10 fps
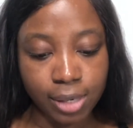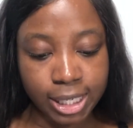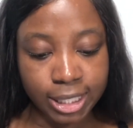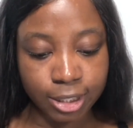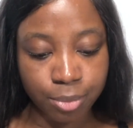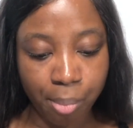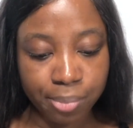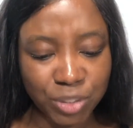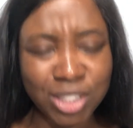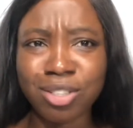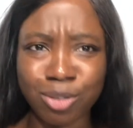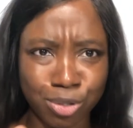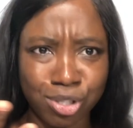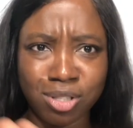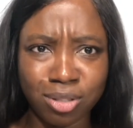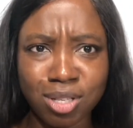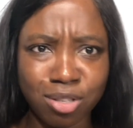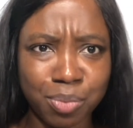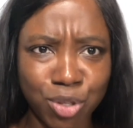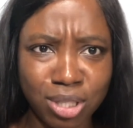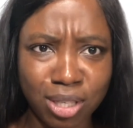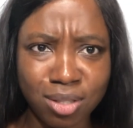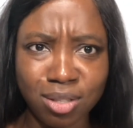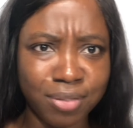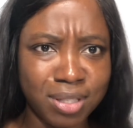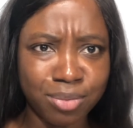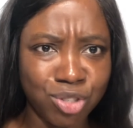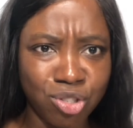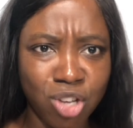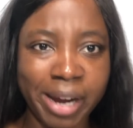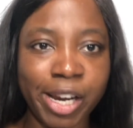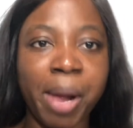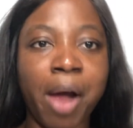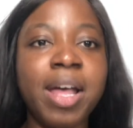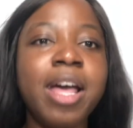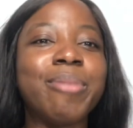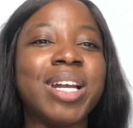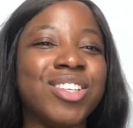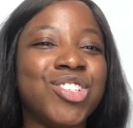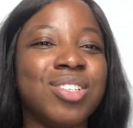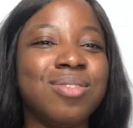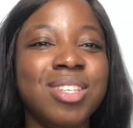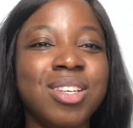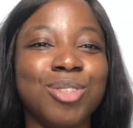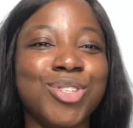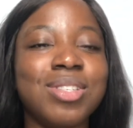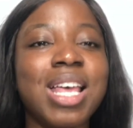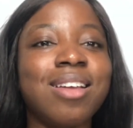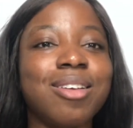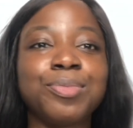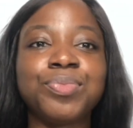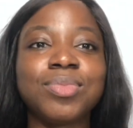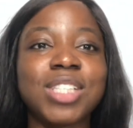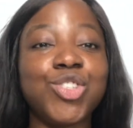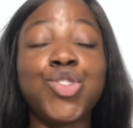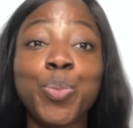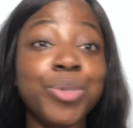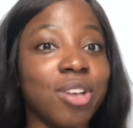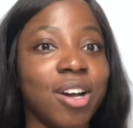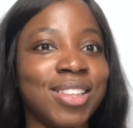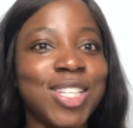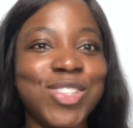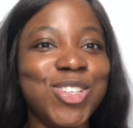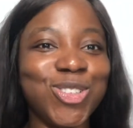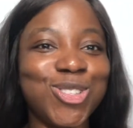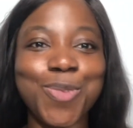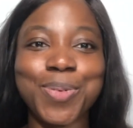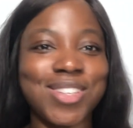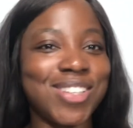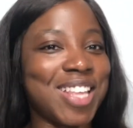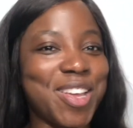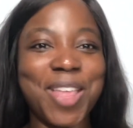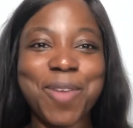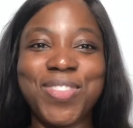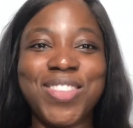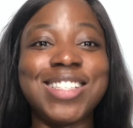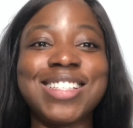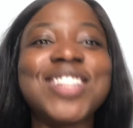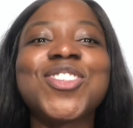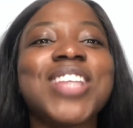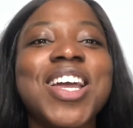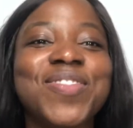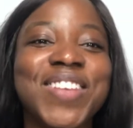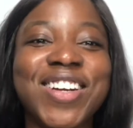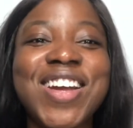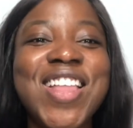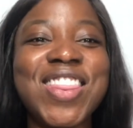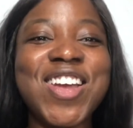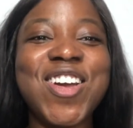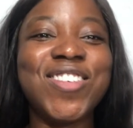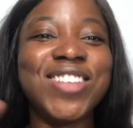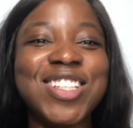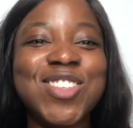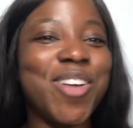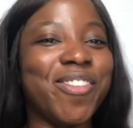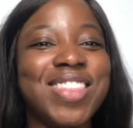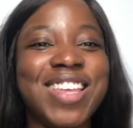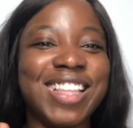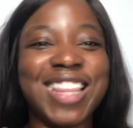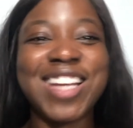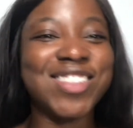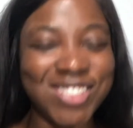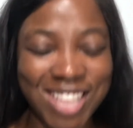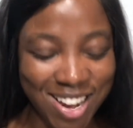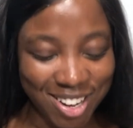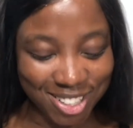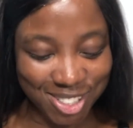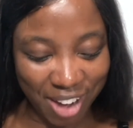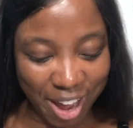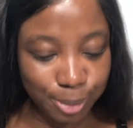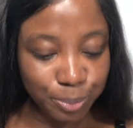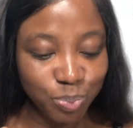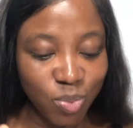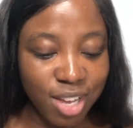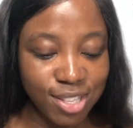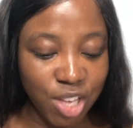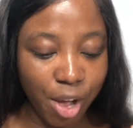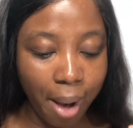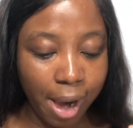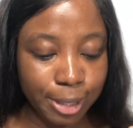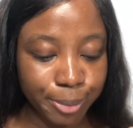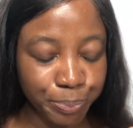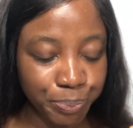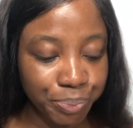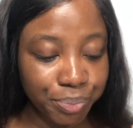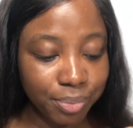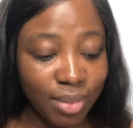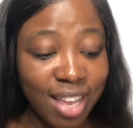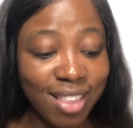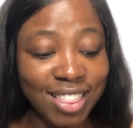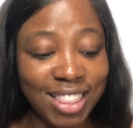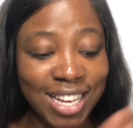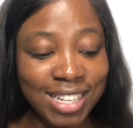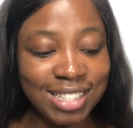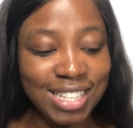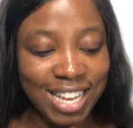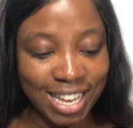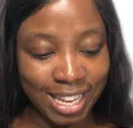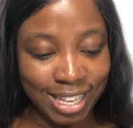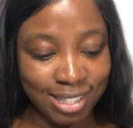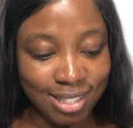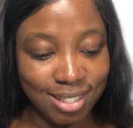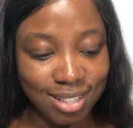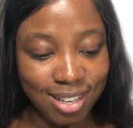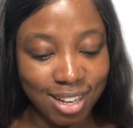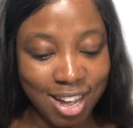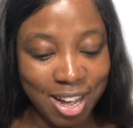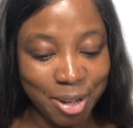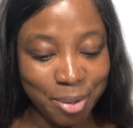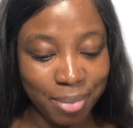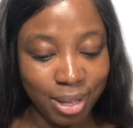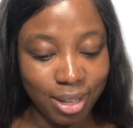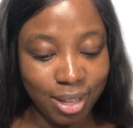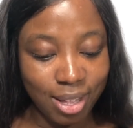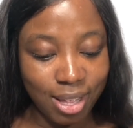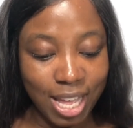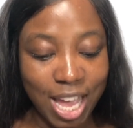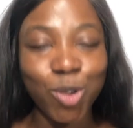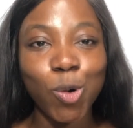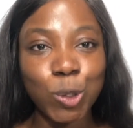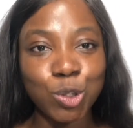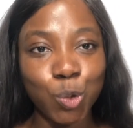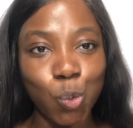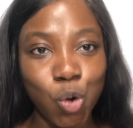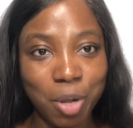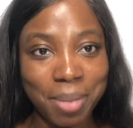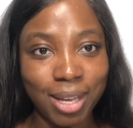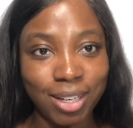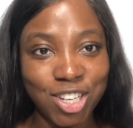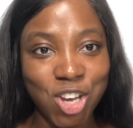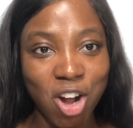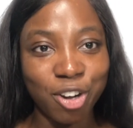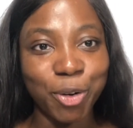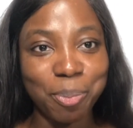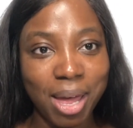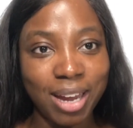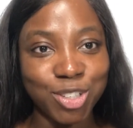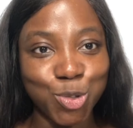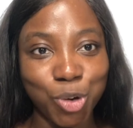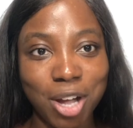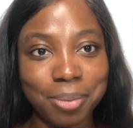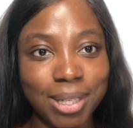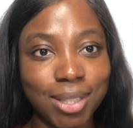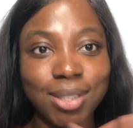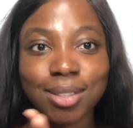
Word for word: Um, and she, of course, still does her music and stuff, as I was just talking about. But I think she, you know, she's like... She's a superstar. Those, you know, superstars, they, they, she's an entertainer. They go and they do everything and they entertain us, right? So, um, this is, um... an older woman, younger man drama.